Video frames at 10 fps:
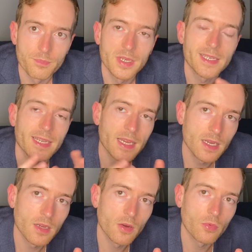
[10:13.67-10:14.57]
But
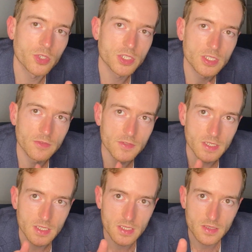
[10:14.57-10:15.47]
now we're
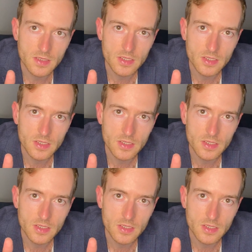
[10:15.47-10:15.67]
shifting it